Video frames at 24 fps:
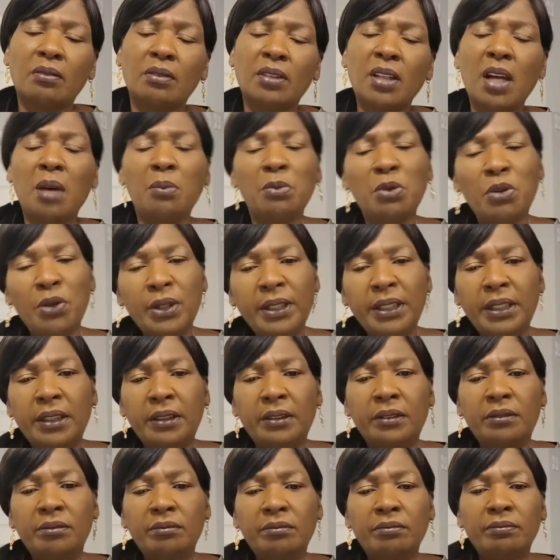Come on
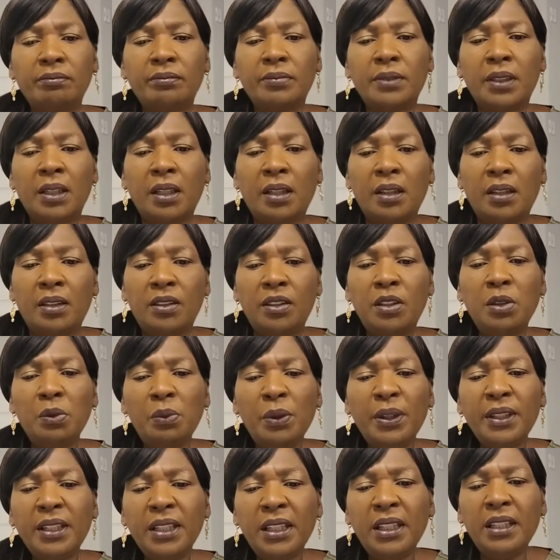in. You
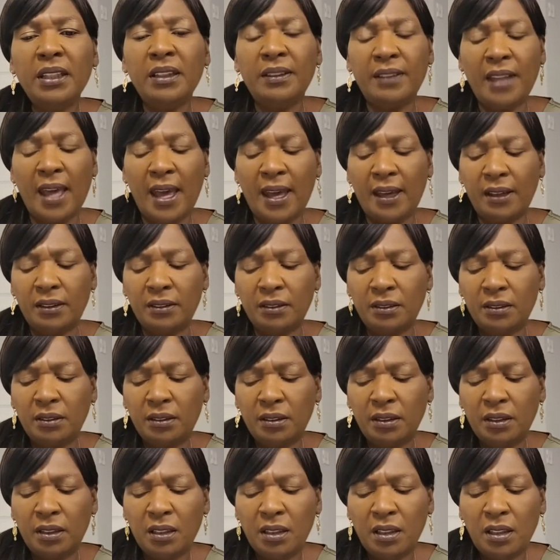want to hear that.
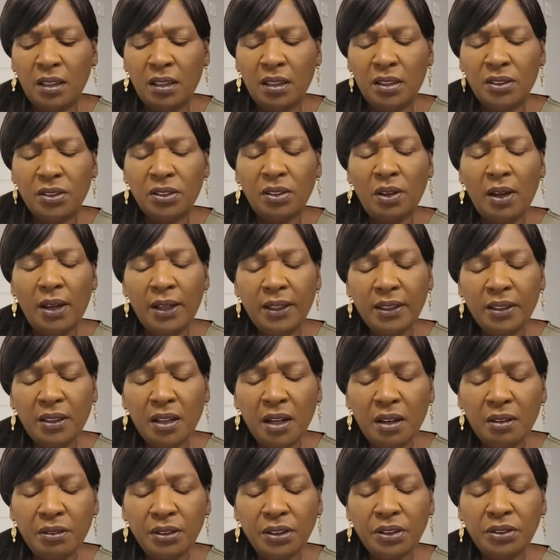So I
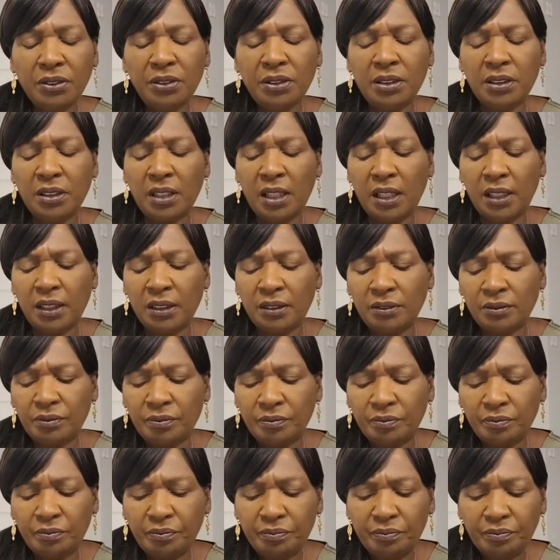encourage you tonight
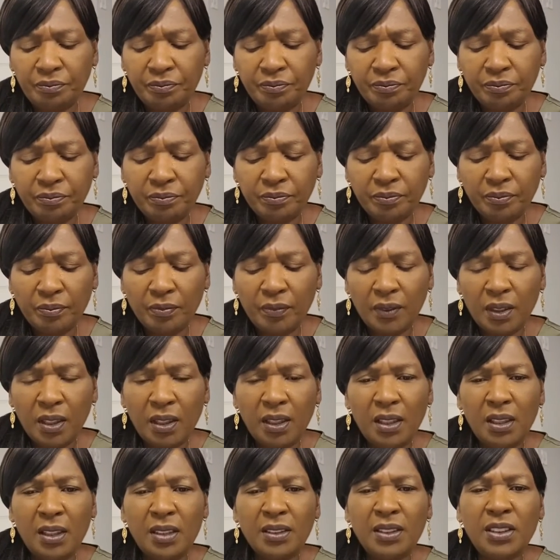
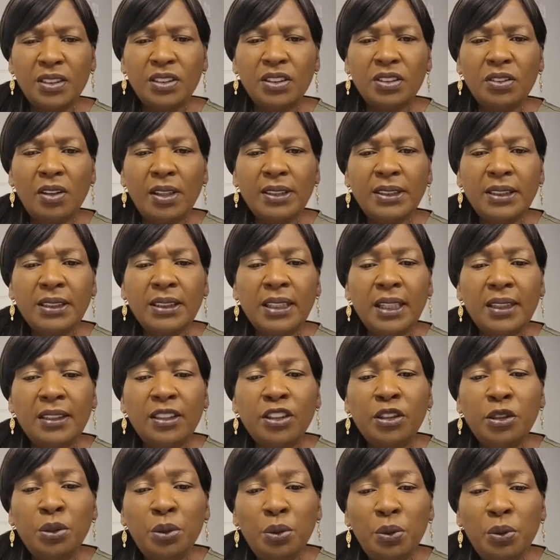to start to get
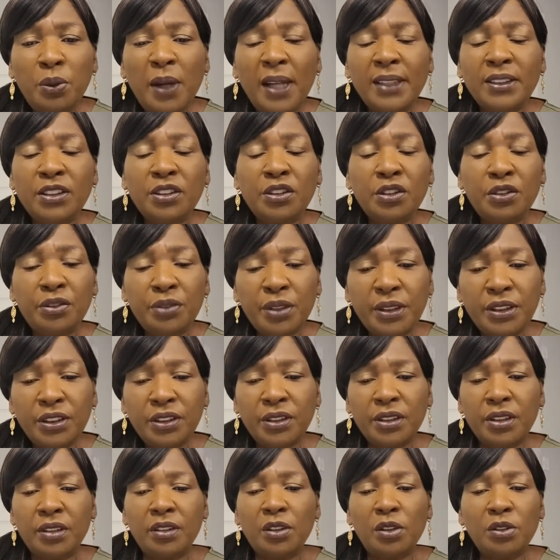you as a
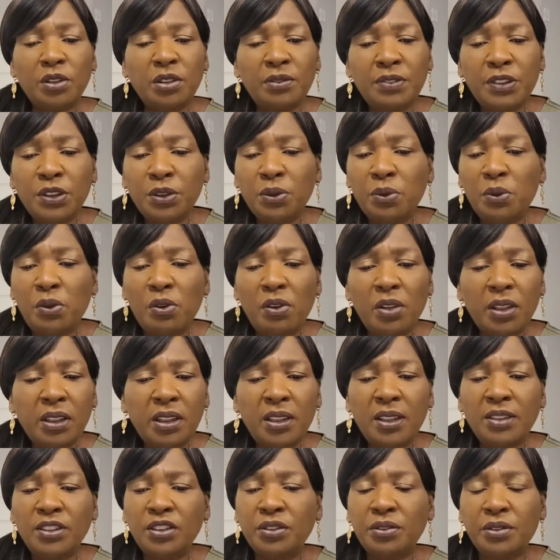Christian, those of us who are on
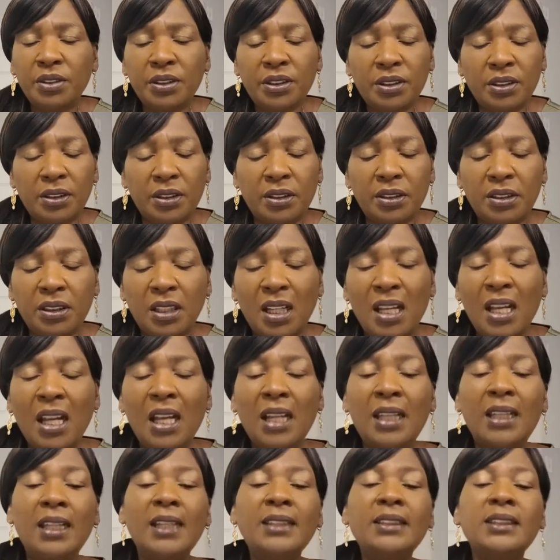here as Christians,
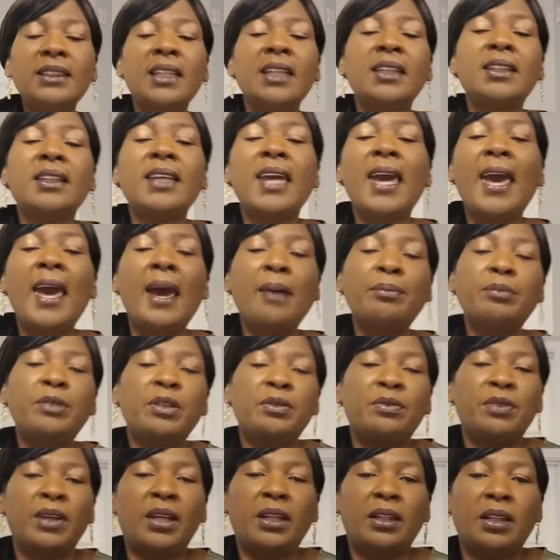let's get
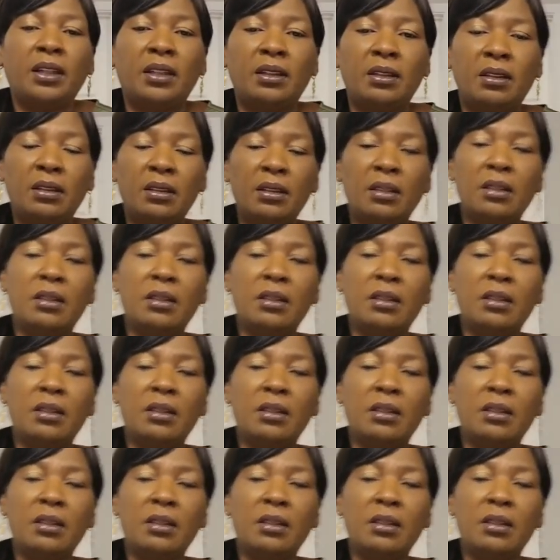captivated